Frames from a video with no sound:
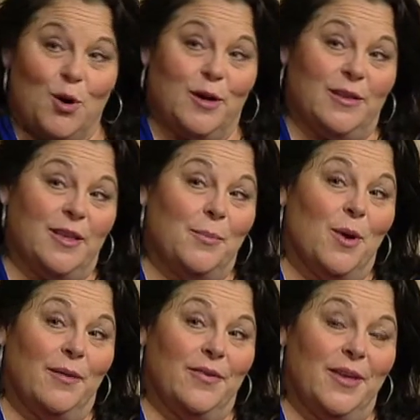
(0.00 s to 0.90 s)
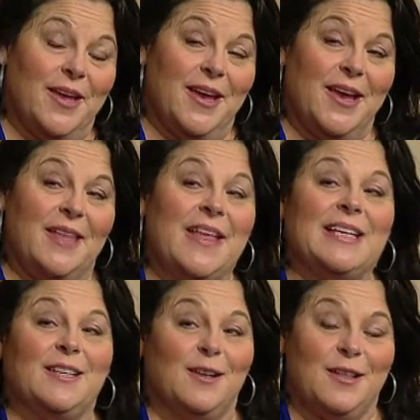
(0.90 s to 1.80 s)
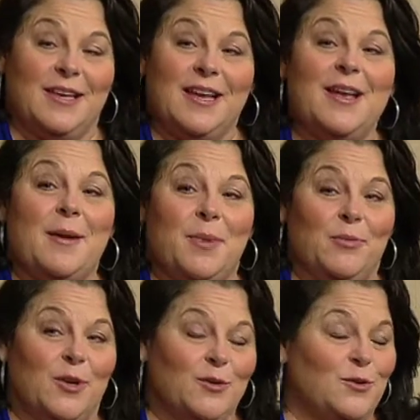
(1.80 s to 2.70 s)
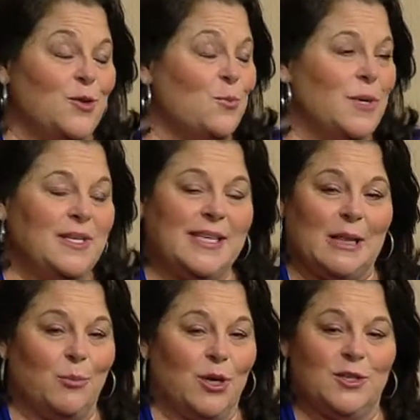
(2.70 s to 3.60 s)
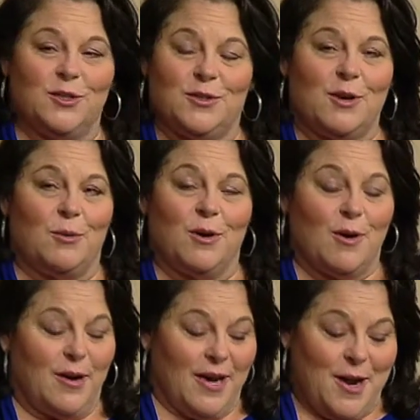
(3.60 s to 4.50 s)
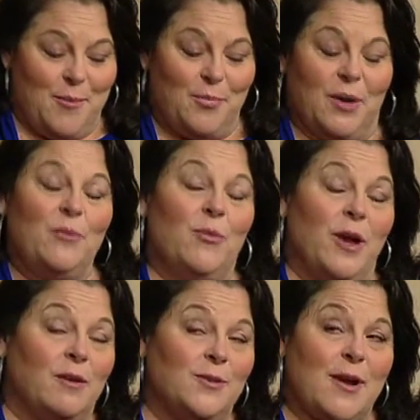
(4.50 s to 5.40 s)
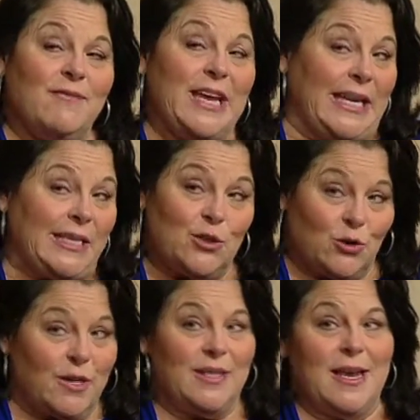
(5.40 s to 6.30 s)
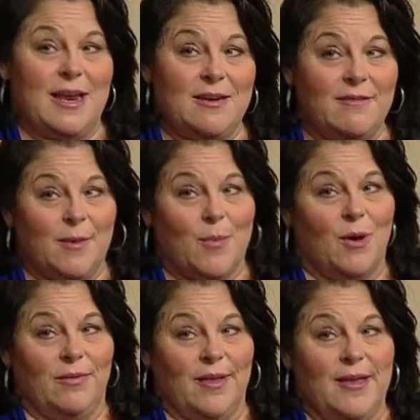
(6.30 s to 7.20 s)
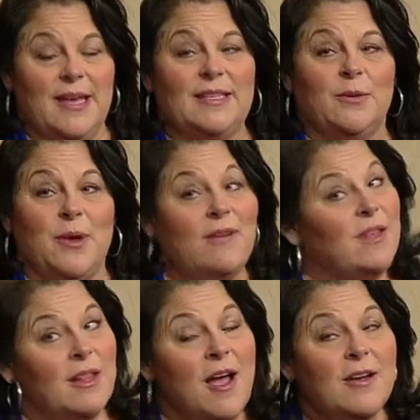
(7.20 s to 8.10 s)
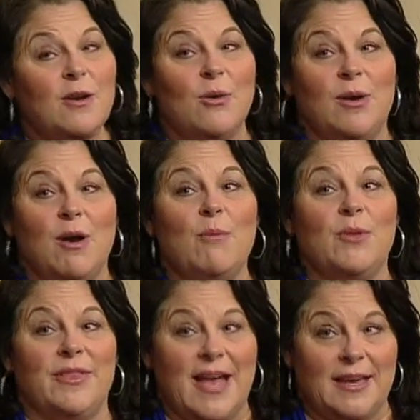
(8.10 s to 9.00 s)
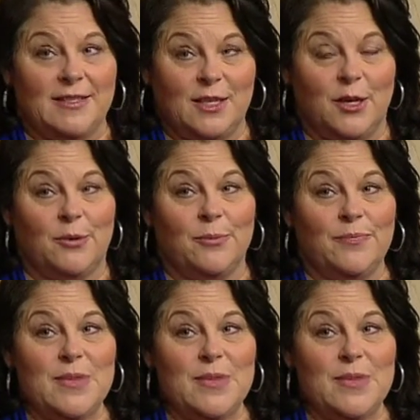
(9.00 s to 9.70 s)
part of the month, and that's all that. I mean, there's so many celebrations going on, but we also have Easter at the end of the month, and so we have a lot yeah. going on with that too.